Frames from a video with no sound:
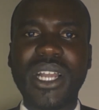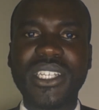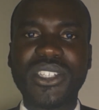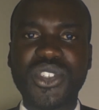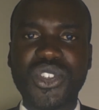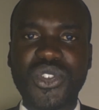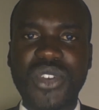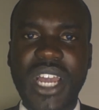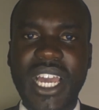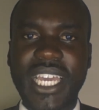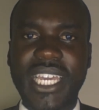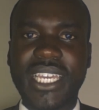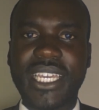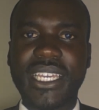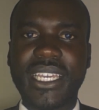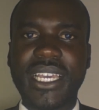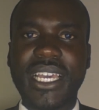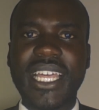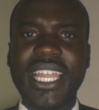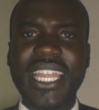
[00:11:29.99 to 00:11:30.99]
strike,
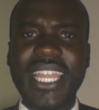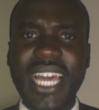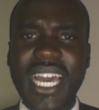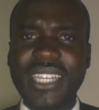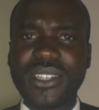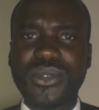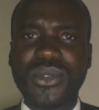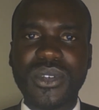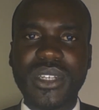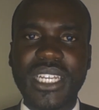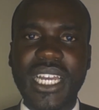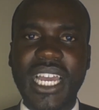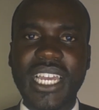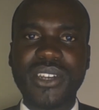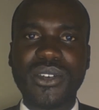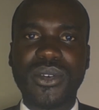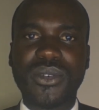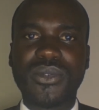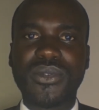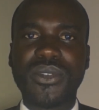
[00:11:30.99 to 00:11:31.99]
that could
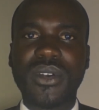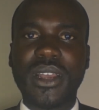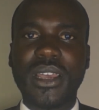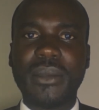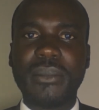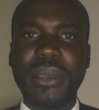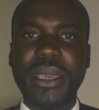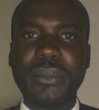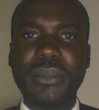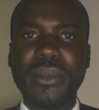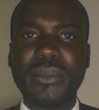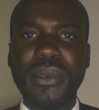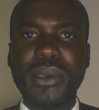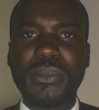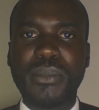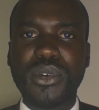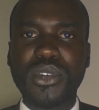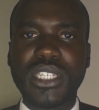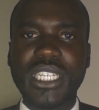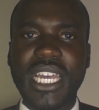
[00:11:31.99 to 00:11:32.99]
kind of maybe be
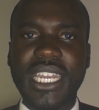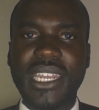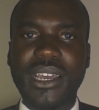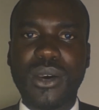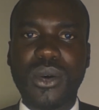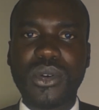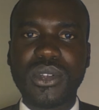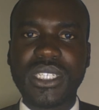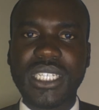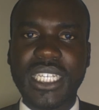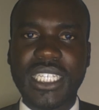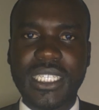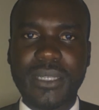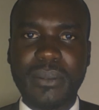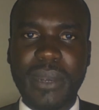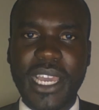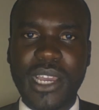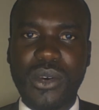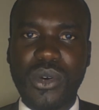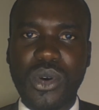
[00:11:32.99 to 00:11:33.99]
put under context
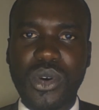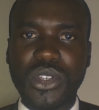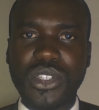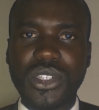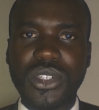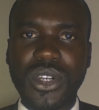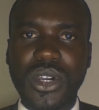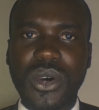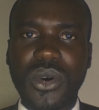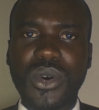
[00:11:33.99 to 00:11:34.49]
by court,